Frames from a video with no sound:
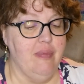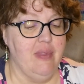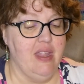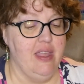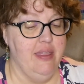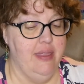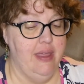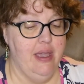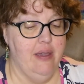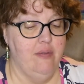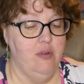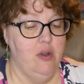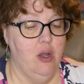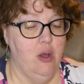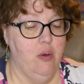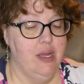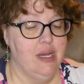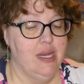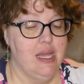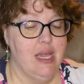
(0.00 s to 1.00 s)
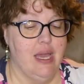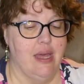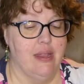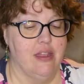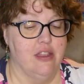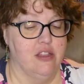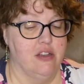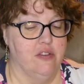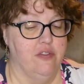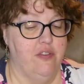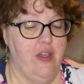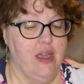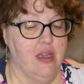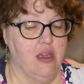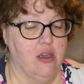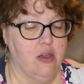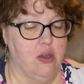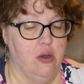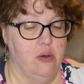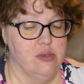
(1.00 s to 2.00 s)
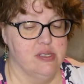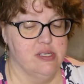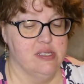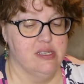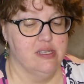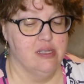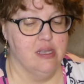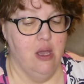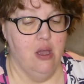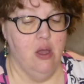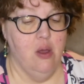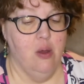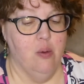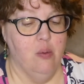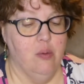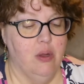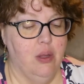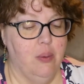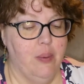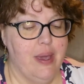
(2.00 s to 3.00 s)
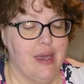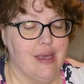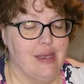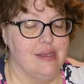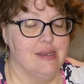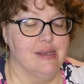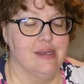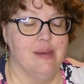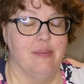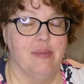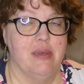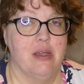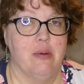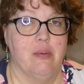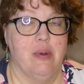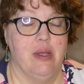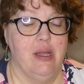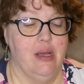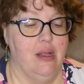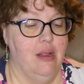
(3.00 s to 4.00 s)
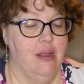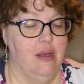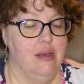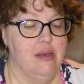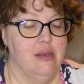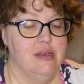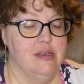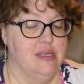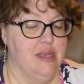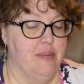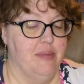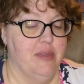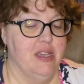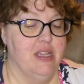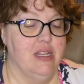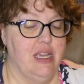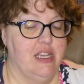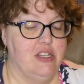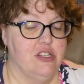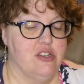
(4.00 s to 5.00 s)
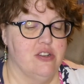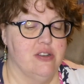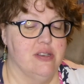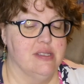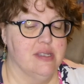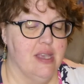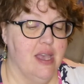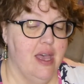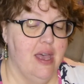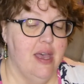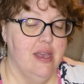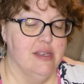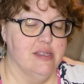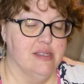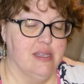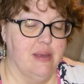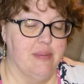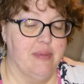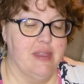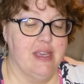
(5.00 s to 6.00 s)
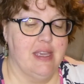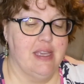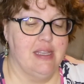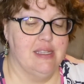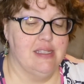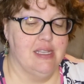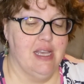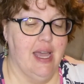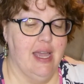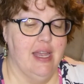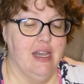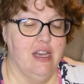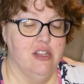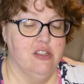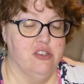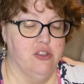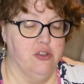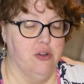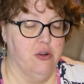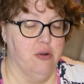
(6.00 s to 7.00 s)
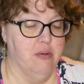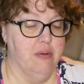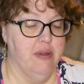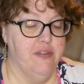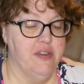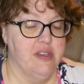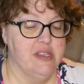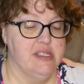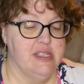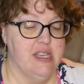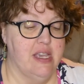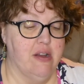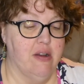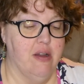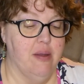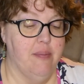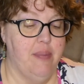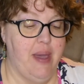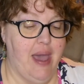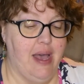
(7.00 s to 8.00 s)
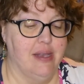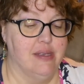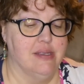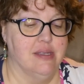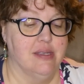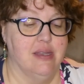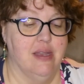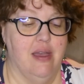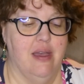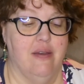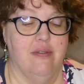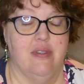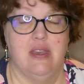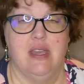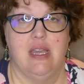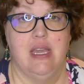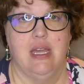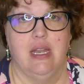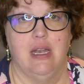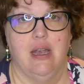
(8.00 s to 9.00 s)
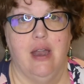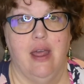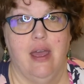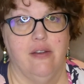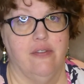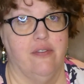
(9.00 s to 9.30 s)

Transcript: They have no idea that their fake ghosts will awaken something real, something dangerous, something tied to the horrific secret past of the inn at